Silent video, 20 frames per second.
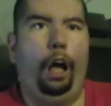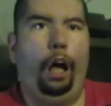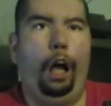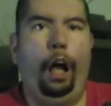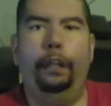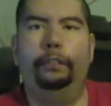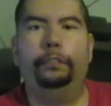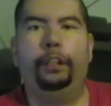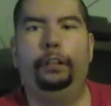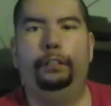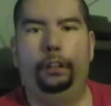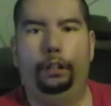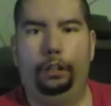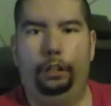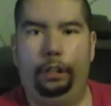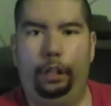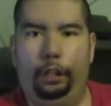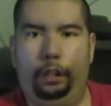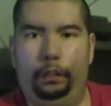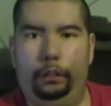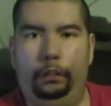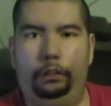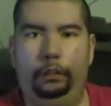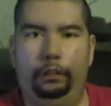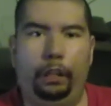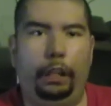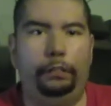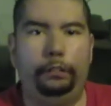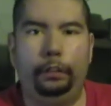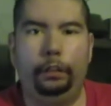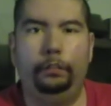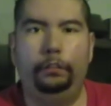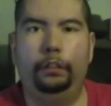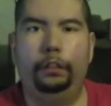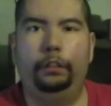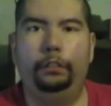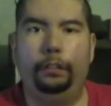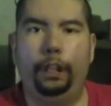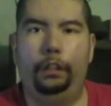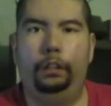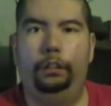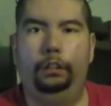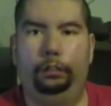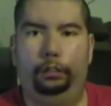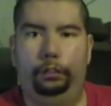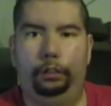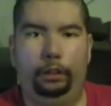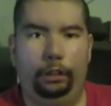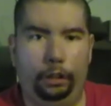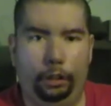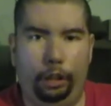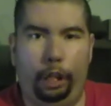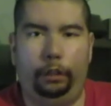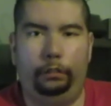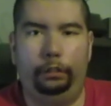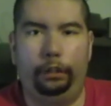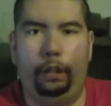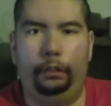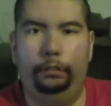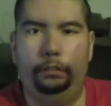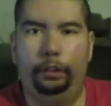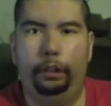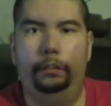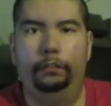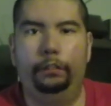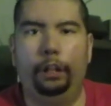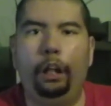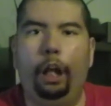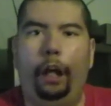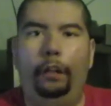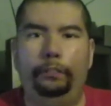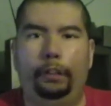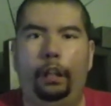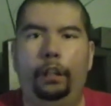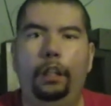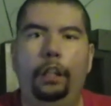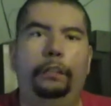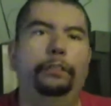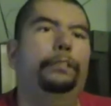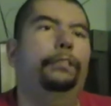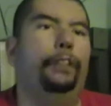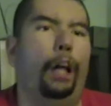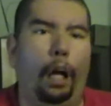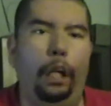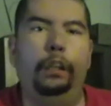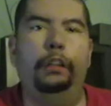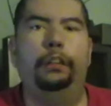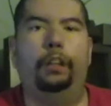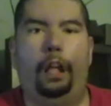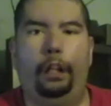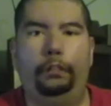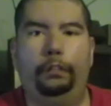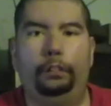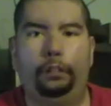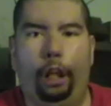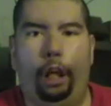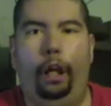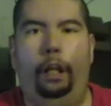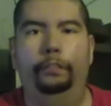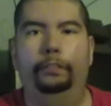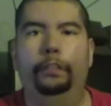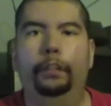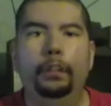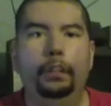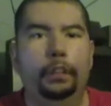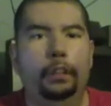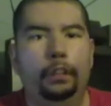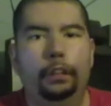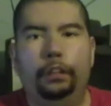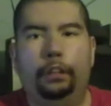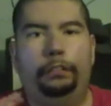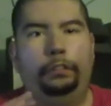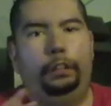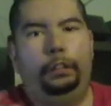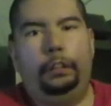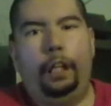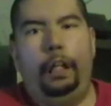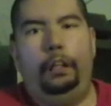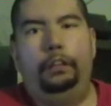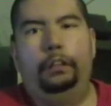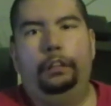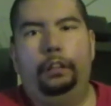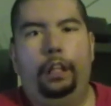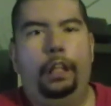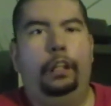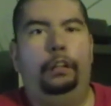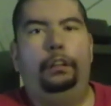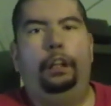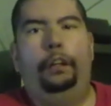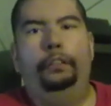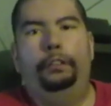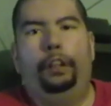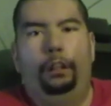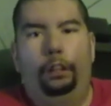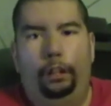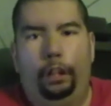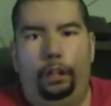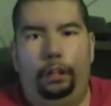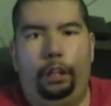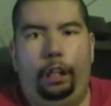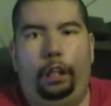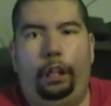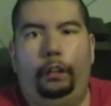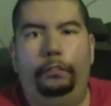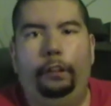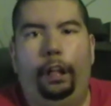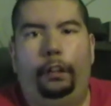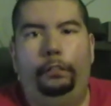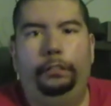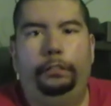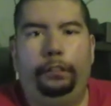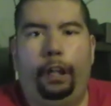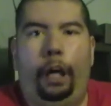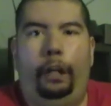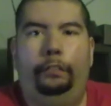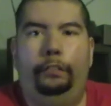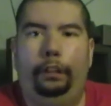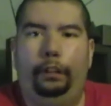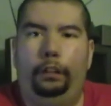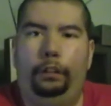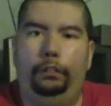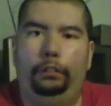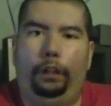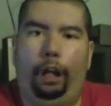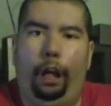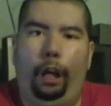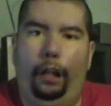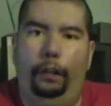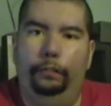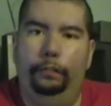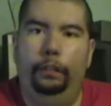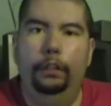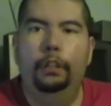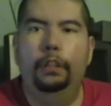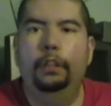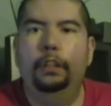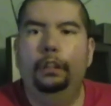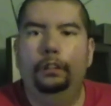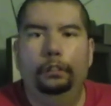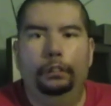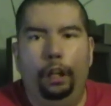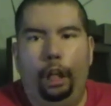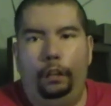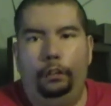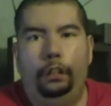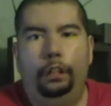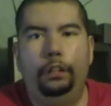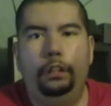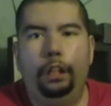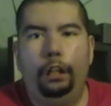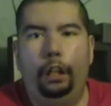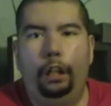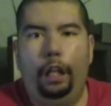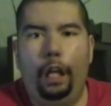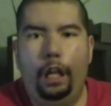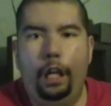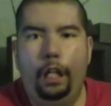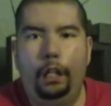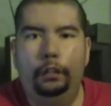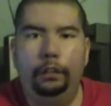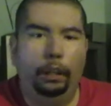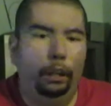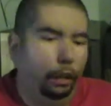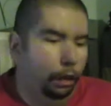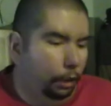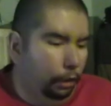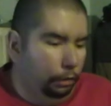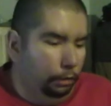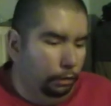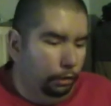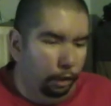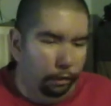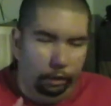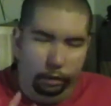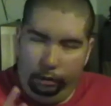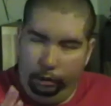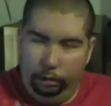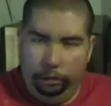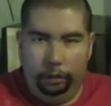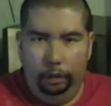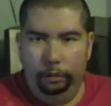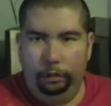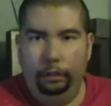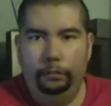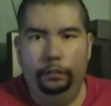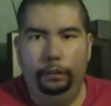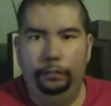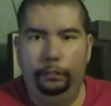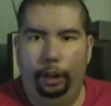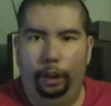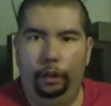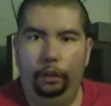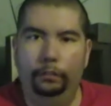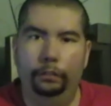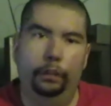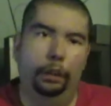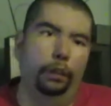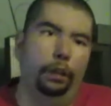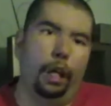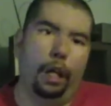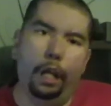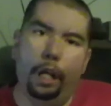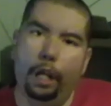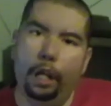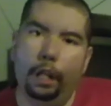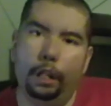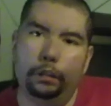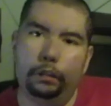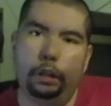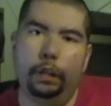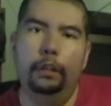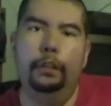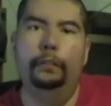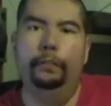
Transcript: I've ever seen. It's definitely the best sci-fi film to come out in my lifetime. So with that said, of course I give it a 5 out of 5. Watching it again was truly remarkable, and